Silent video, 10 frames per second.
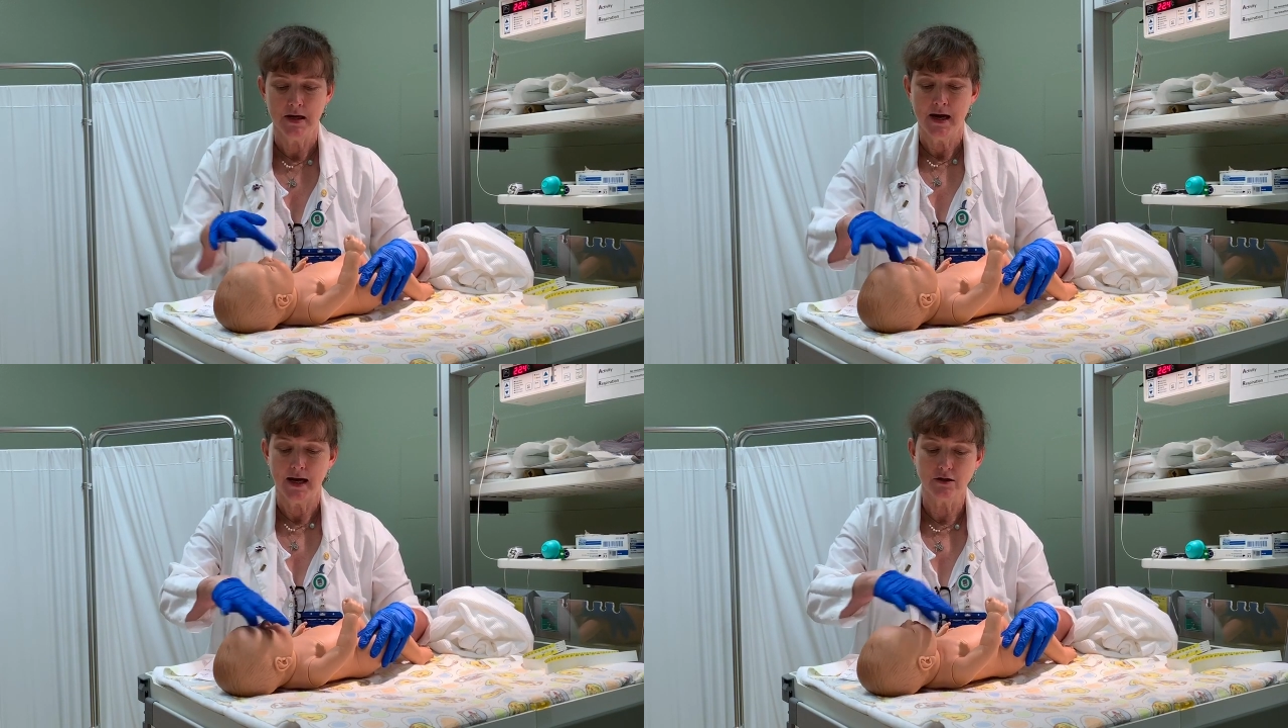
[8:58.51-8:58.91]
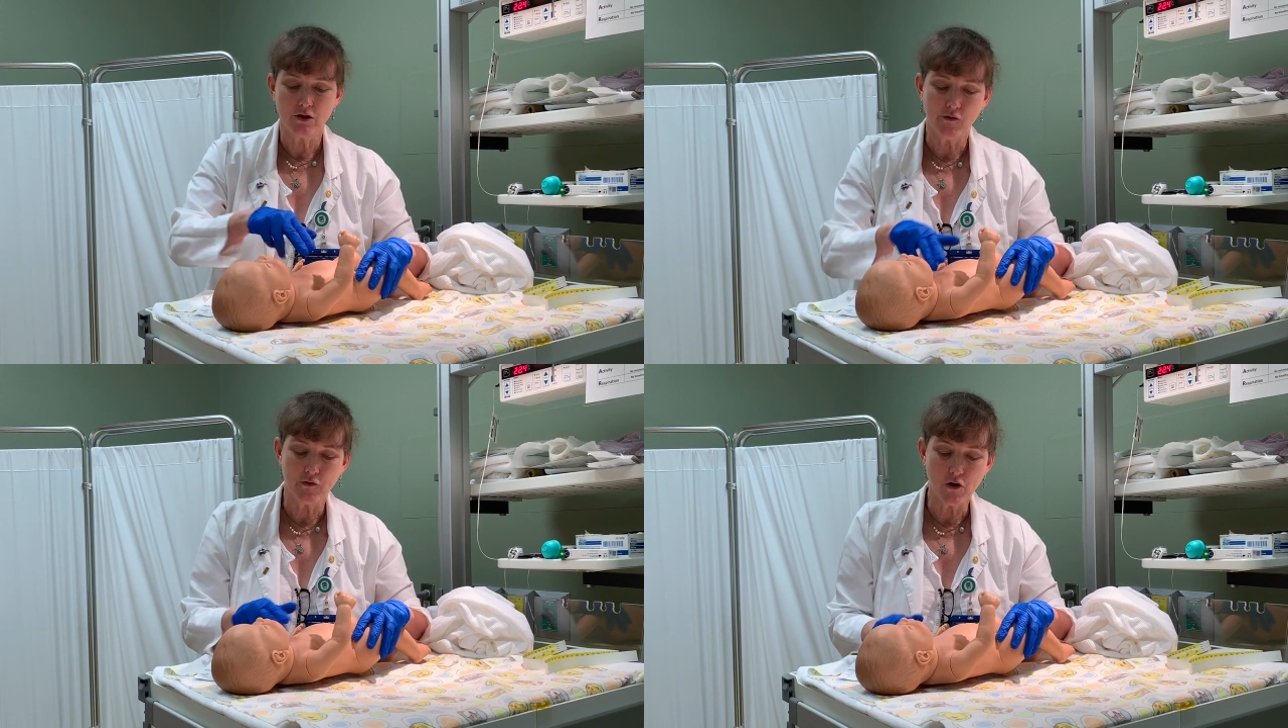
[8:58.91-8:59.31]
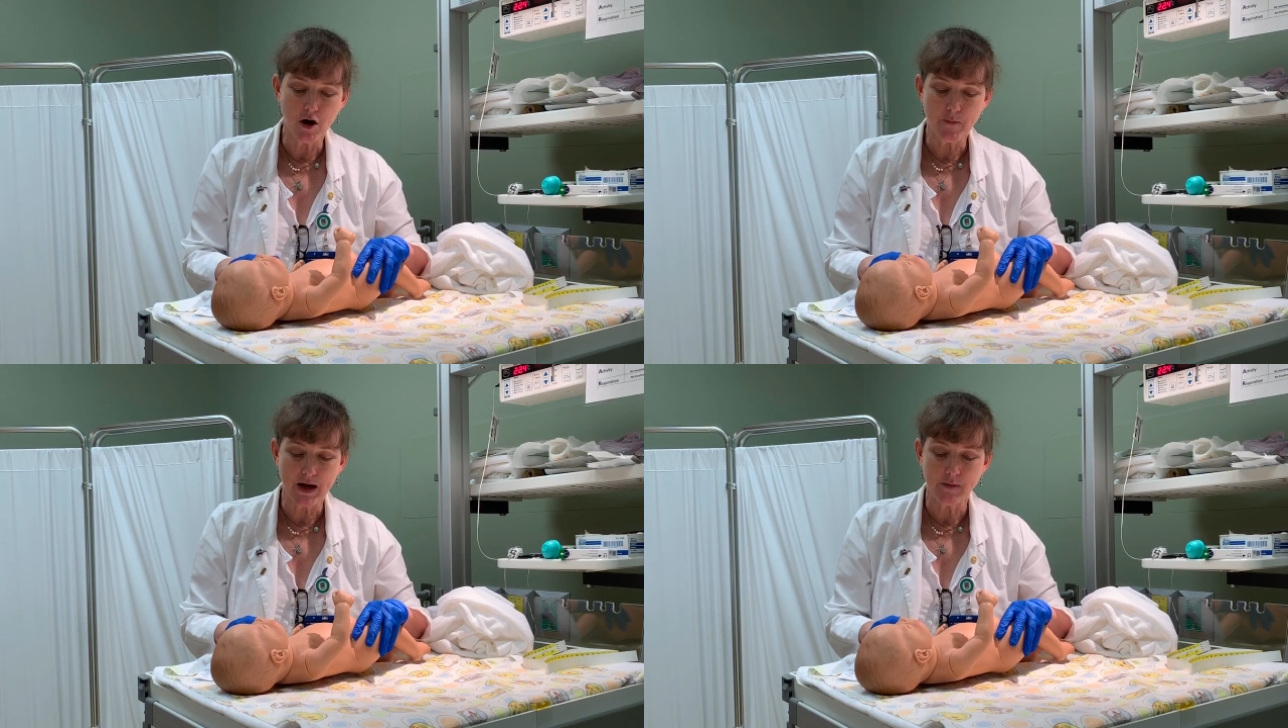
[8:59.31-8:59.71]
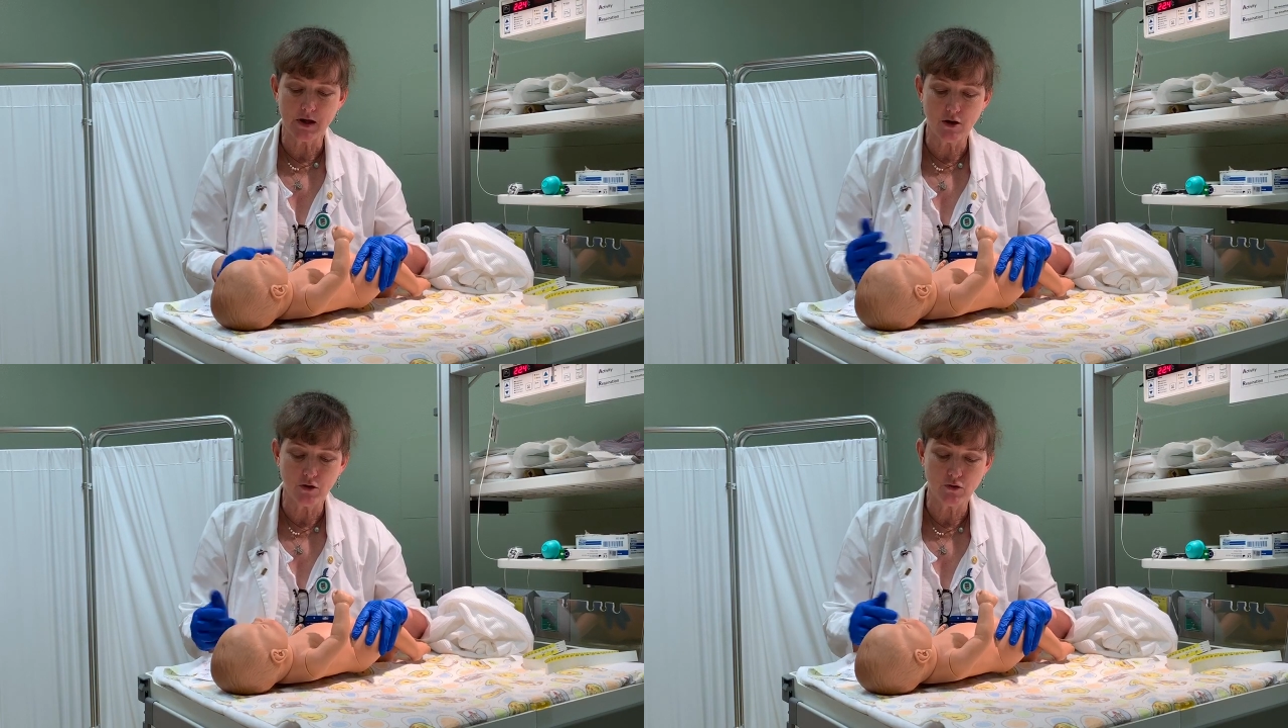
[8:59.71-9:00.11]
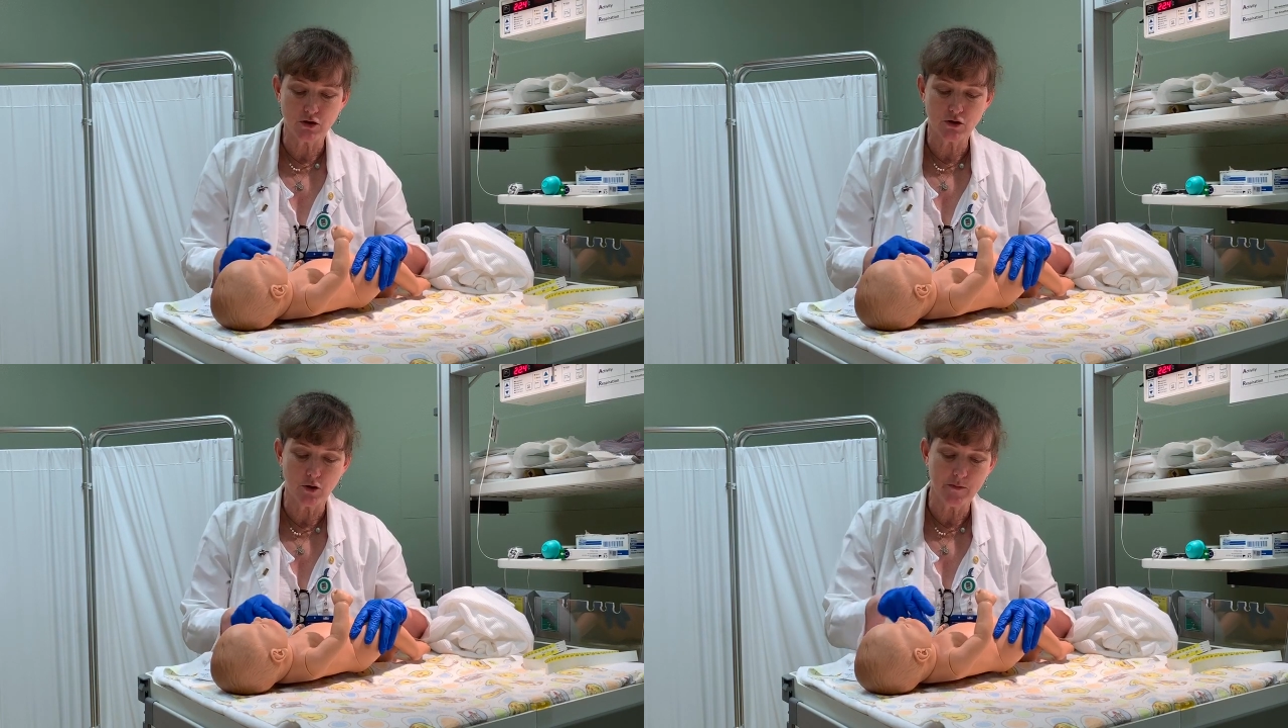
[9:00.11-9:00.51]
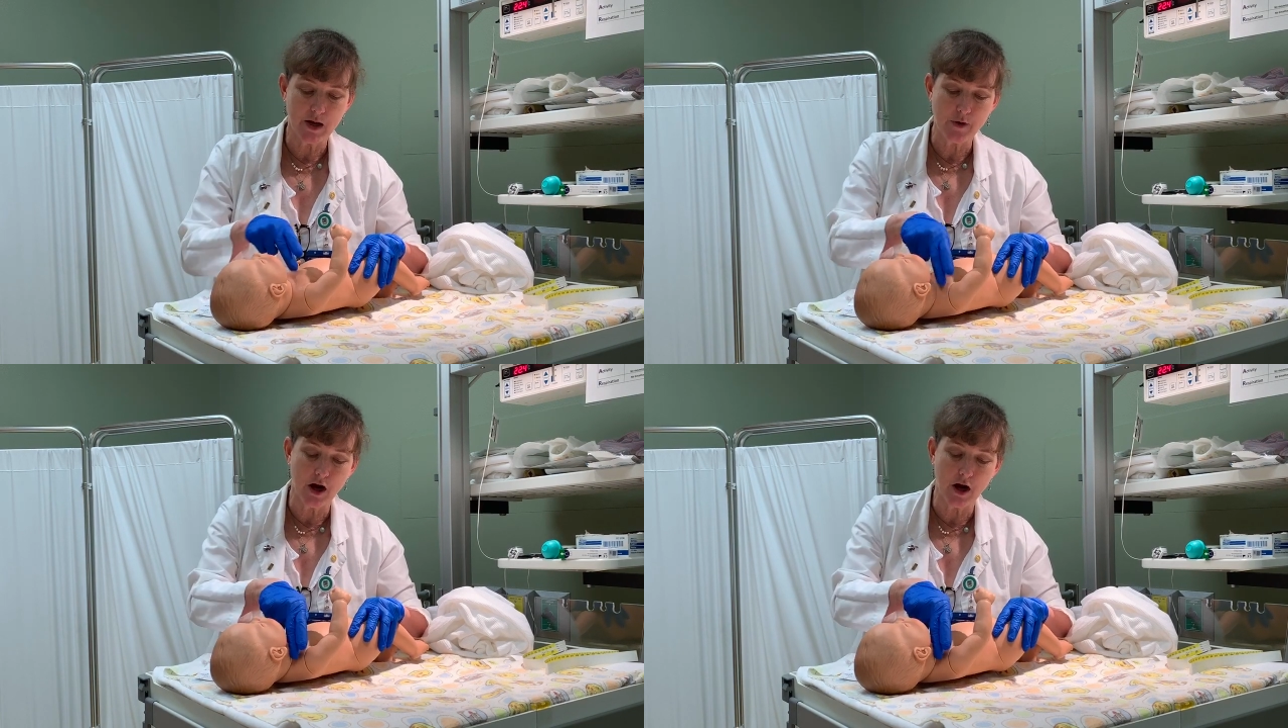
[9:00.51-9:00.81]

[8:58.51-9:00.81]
And so for our baby here, who's a term baby,